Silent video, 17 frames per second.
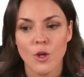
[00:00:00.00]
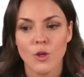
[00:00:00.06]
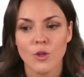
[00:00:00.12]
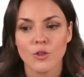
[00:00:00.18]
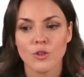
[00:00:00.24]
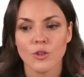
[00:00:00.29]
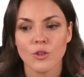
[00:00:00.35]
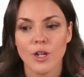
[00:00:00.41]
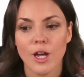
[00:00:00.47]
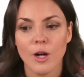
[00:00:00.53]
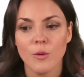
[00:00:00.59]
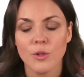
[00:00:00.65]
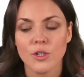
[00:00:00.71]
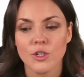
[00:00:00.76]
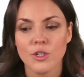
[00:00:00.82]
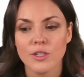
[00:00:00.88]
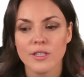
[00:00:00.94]
So now
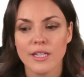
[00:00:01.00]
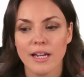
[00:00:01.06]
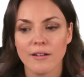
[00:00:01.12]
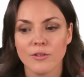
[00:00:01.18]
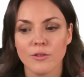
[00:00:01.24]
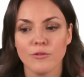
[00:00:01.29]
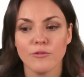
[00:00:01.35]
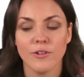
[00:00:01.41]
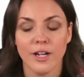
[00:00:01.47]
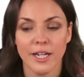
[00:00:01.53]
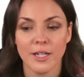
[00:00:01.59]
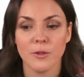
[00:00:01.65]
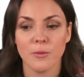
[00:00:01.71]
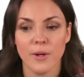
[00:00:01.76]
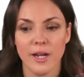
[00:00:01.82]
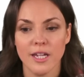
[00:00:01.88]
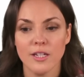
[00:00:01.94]
we just have to find
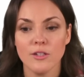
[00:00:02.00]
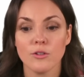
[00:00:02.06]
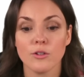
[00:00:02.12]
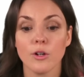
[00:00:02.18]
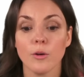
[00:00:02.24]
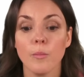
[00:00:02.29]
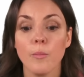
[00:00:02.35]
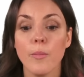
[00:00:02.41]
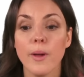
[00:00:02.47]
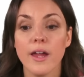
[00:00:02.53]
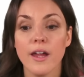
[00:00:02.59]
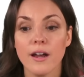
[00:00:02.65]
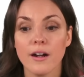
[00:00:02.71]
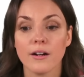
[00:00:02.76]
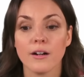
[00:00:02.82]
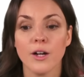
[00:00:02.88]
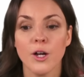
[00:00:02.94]
a way to
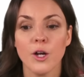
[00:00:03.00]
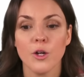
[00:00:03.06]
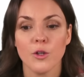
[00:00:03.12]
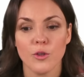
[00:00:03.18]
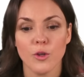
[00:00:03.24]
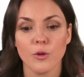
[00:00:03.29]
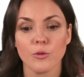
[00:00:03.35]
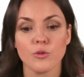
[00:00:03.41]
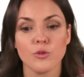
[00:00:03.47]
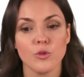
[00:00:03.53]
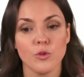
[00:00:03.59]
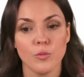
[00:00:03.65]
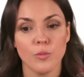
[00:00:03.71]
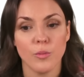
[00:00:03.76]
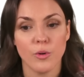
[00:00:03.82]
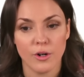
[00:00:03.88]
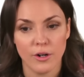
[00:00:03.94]
compare those
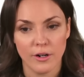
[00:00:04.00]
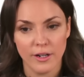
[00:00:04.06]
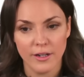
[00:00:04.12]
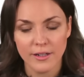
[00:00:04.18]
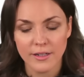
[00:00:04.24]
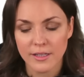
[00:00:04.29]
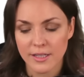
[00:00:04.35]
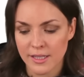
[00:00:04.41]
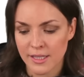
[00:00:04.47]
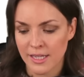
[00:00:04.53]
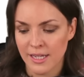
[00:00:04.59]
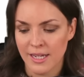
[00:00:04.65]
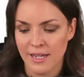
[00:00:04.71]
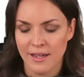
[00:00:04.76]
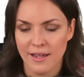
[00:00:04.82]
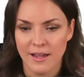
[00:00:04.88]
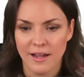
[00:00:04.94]
two products.
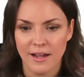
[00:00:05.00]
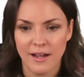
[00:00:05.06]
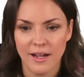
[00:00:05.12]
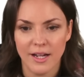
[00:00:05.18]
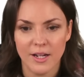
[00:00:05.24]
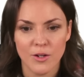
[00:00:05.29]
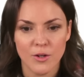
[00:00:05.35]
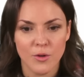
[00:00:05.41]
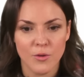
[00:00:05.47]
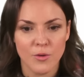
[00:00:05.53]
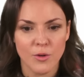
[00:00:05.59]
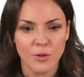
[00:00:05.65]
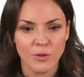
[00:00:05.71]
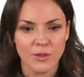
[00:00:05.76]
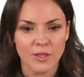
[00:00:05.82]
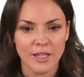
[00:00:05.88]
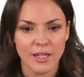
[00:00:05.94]
I
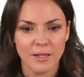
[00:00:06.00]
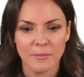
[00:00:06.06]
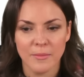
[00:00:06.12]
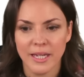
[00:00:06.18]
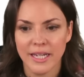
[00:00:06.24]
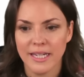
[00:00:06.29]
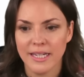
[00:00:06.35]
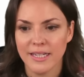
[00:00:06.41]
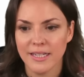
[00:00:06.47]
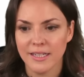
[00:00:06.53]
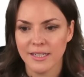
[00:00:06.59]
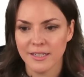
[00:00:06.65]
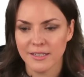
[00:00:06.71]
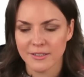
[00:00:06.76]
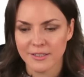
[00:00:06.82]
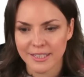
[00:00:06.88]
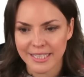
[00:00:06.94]
wrote them
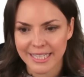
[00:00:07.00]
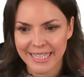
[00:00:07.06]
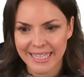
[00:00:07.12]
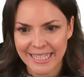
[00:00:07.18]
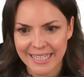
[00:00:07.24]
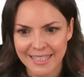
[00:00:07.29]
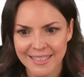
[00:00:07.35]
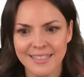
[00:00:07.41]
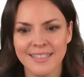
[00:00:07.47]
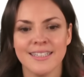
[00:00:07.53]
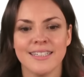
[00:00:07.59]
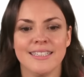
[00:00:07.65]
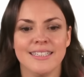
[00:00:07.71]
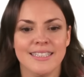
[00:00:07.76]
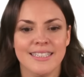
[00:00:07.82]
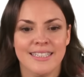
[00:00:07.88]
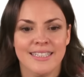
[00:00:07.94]
here again.
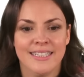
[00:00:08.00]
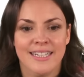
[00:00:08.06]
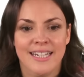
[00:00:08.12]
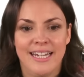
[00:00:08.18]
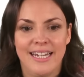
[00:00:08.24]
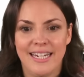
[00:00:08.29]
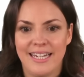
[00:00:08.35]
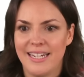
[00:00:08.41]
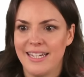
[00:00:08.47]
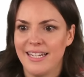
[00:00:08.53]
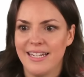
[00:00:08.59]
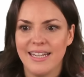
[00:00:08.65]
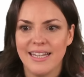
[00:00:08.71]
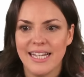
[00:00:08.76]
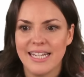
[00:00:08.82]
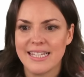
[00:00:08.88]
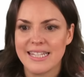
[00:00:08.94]

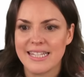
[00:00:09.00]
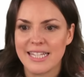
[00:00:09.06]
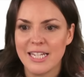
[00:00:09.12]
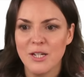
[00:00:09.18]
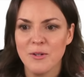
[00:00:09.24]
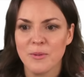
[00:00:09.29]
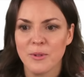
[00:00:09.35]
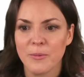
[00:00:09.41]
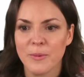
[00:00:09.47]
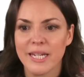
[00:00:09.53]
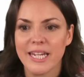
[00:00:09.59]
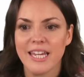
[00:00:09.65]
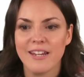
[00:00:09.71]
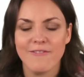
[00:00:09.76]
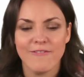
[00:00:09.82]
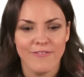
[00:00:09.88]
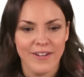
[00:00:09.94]
And let's see what we
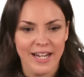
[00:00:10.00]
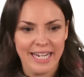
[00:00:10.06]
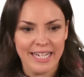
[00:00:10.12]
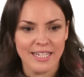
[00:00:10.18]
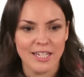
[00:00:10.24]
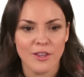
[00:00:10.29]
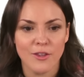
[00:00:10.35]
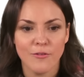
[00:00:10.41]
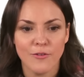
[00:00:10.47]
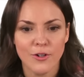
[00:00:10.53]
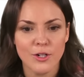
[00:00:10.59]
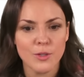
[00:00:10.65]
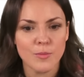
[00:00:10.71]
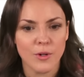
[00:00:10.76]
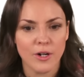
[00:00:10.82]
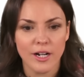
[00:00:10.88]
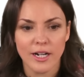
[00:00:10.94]
can find. The
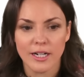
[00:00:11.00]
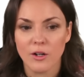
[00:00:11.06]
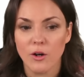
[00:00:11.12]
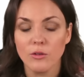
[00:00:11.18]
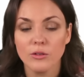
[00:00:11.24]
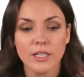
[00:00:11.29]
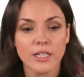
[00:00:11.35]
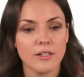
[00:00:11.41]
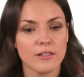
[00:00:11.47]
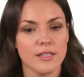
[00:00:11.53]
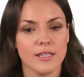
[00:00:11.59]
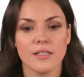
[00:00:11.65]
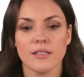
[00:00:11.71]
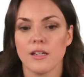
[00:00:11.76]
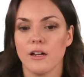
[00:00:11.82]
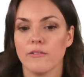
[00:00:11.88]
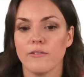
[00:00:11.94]
first product only
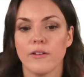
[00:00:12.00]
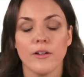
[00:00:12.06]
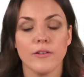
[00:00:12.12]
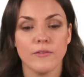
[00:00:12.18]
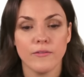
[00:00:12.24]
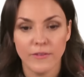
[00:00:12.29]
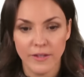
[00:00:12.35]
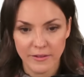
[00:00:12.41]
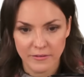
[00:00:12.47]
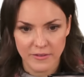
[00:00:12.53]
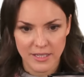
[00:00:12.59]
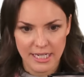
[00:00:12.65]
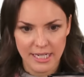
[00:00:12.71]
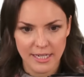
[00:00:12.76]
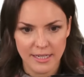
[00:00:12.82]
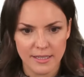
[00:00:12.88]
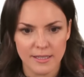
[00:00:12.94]
consists of
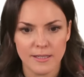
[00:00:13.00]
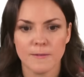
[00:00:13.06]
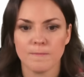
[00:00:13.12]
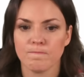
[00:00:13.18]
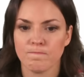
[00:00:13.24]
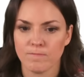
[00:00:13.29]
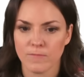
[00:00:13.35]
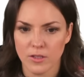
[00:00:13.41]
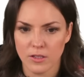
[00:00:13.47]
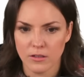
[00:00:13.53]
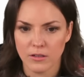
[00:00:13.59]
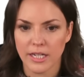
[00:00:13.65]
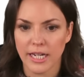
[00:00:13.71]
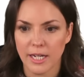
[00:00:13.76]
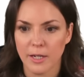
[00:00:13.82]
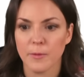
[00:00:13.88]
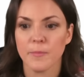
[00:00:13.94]
50s.
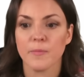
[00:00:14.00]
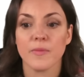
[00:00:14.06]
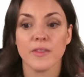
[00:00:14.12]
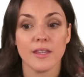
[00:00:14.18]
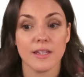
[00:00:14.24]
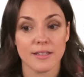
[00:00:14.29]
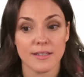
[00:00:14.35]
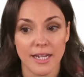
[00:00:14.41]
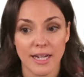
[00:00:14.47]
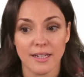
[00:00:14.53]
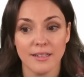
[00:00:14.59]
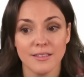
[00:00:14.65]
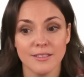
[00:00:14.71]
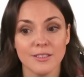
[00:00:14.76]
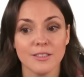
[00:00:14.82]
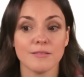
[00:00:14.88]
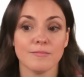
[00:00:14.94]
Okay, the
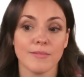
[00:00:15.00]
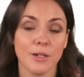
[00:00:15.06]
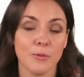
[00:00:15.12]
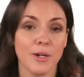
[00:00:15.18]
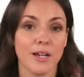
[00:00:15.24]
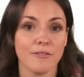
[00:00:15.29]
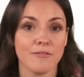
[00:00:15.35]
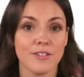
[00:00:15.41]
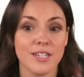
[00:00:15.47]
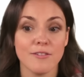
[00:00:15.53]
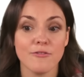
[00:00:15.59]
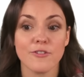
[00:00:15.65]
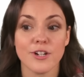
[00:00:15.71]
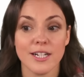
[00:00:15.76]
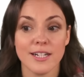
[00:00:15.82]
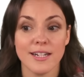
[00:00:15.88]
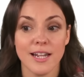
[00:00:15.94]
second, there we have
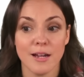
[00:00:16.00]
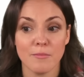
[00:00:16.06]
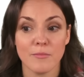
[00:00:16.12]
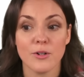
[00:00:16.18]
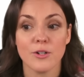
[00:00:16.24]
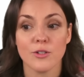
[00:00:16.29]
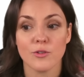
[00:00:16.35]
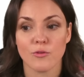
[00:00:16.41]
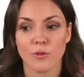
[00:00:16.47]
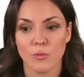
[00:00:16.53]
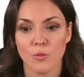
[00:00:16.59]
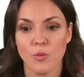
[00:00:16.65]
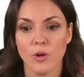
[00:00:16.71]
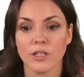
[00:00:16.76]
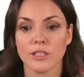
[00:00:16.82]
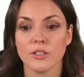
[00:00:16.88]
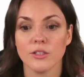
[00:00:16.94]
different numbers from
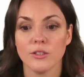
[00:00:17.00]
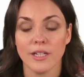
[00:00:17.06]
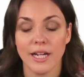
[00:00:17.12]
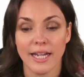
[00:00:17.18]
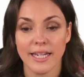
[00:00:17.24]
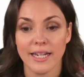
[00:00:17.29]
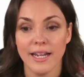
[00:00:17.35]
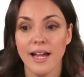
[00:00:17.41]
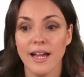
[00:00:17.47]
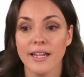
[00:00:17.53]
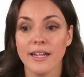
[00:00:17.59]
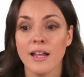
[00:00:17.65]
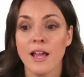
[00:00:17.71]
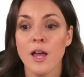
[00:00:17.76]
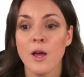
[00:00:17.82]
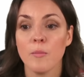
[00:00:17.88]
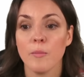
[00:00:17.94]
1 to
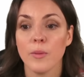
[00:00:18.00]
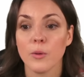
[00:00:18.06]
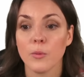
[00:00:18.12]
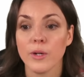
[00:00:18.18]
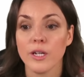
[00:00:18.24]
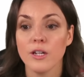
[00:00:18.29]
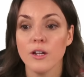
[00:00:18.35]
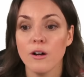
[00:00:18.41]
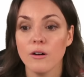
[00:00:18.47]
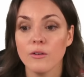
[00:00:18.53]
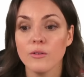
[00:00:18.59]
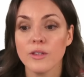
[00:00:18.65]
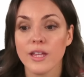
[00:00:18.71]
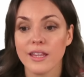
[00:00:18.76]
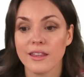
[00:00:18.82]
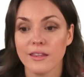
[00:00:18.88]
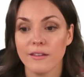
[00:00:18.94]
99, but we know
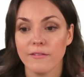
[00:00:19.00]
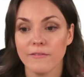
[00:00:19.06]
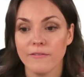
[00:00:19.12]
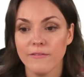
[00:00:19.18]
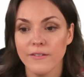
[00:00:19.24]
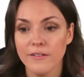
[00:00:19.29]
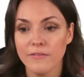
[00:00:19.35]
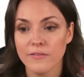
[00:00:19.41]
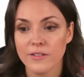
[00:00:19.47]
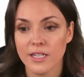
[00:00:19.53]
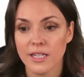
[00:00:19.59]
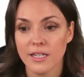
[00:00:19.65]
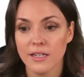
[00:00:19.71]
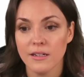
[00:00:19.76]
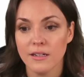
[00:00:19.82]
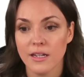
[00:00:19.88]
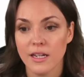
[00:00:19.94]
that the
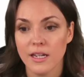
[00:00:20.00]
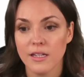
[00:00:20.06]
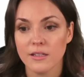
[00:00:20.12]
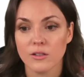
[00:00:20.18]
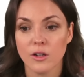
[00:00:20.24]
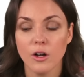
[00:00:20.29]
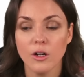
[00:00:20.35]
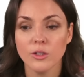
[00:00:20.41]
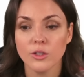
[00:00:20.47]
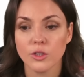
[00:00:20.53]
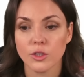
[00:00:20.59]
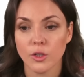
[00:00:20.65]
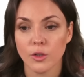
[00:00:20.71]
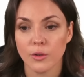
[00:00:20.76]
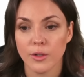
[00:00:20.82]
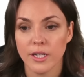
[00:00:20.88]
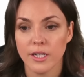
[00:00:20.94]
50 is
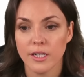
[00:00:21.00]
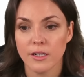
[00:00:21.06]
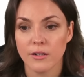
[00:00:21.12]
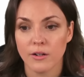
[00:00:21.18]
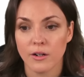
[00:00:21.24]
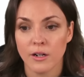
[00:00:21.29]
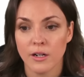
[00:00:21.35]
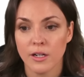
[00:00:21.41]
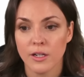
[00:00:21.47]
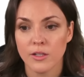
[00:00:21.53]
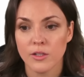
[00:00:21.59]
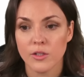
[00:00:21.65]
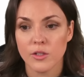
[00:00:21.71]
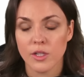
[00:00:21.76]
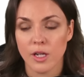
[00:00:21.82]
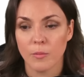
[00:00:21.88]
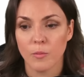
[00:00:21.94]
also here
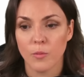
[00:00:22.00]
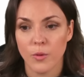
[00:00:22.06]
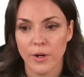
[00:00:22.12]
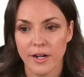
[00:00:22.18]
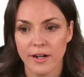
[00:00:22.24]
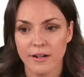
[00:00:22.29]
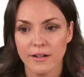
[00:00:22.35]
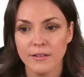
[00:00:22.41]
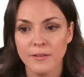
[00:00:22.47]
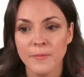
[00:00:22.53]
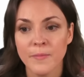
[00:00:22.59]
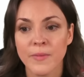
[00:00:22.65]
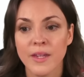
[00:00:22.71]
somewhere,